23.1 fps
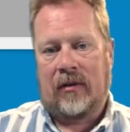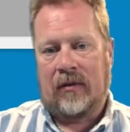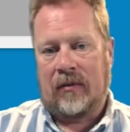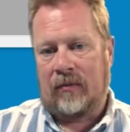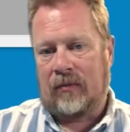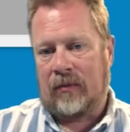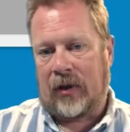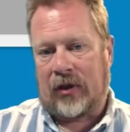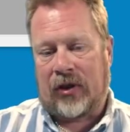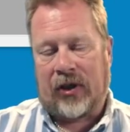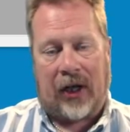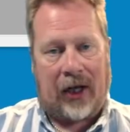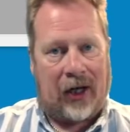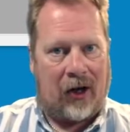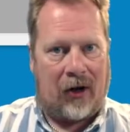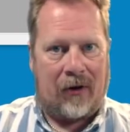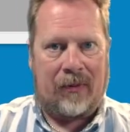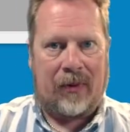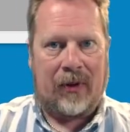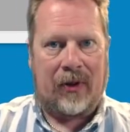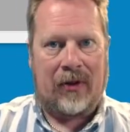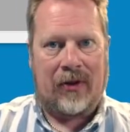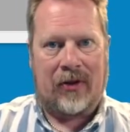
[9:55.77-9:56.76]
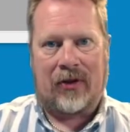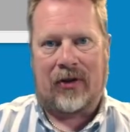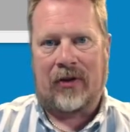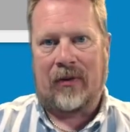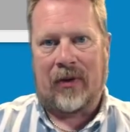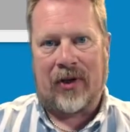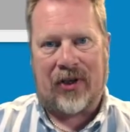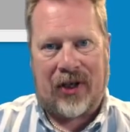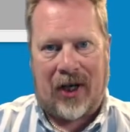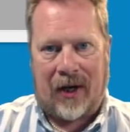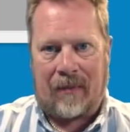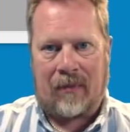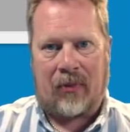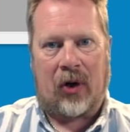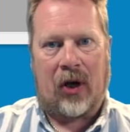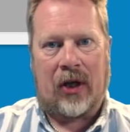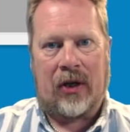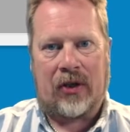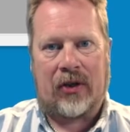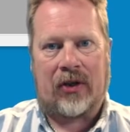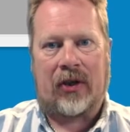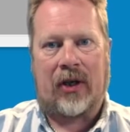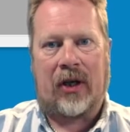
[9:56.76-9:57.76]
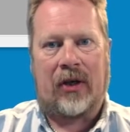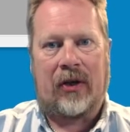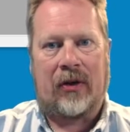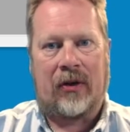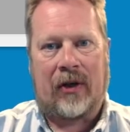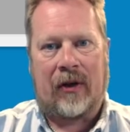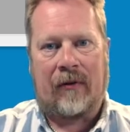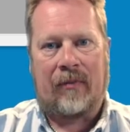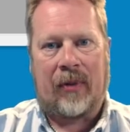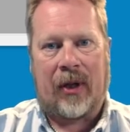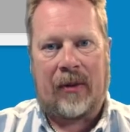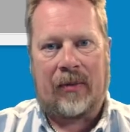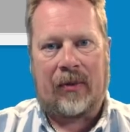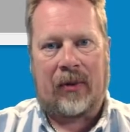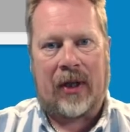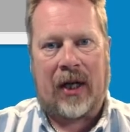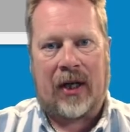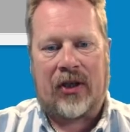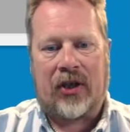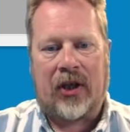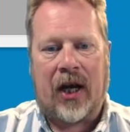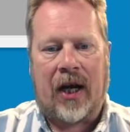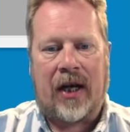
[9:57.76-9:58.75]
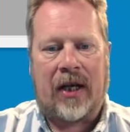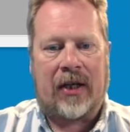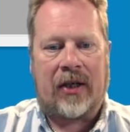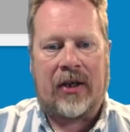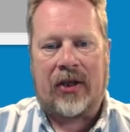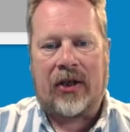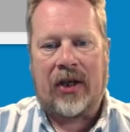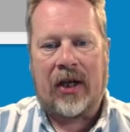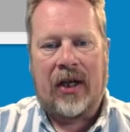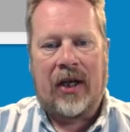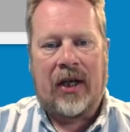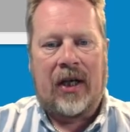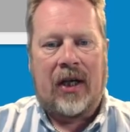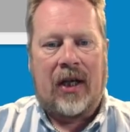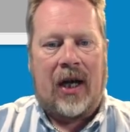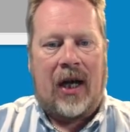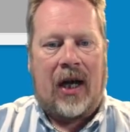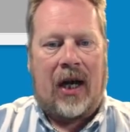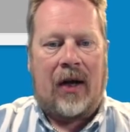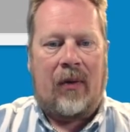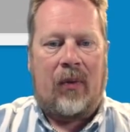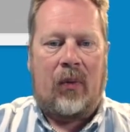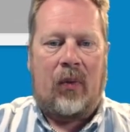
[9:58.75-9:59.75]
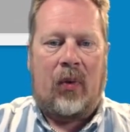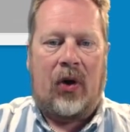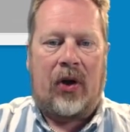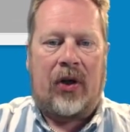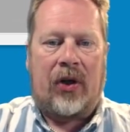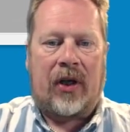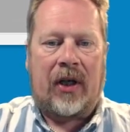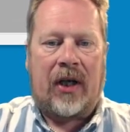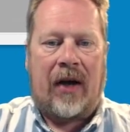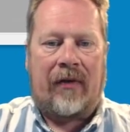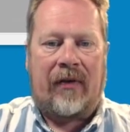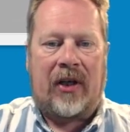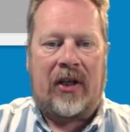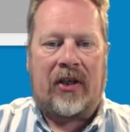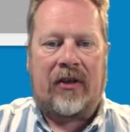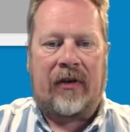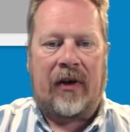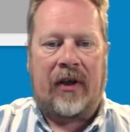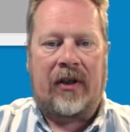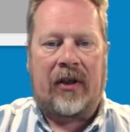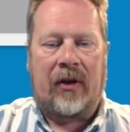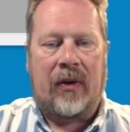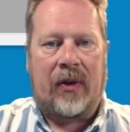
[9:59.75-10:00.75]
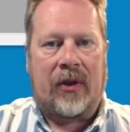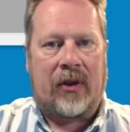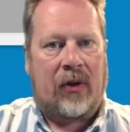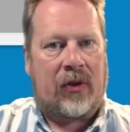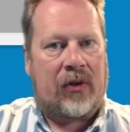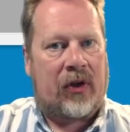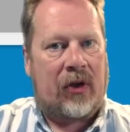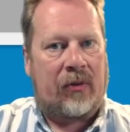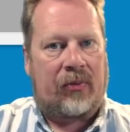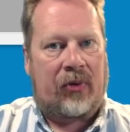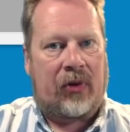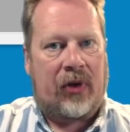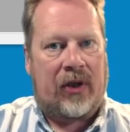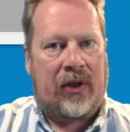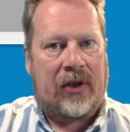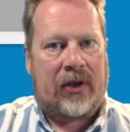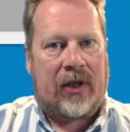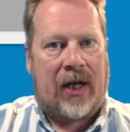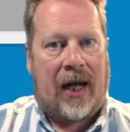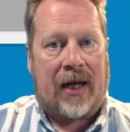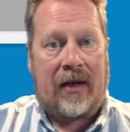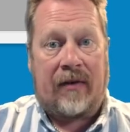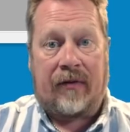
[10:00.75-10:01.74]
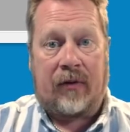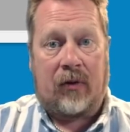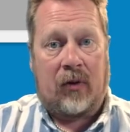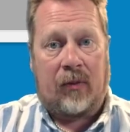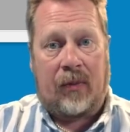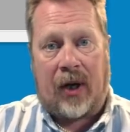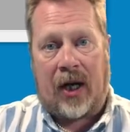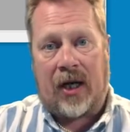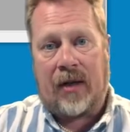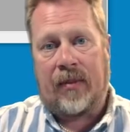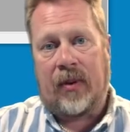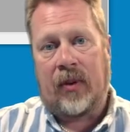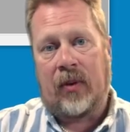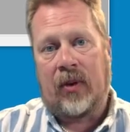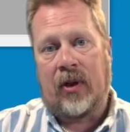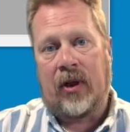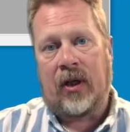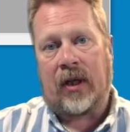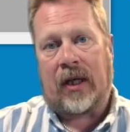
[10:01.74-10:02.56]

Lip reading: the till opens, the receipt prints, and you give people their change. What you can have Easify do is also print A4 paperwork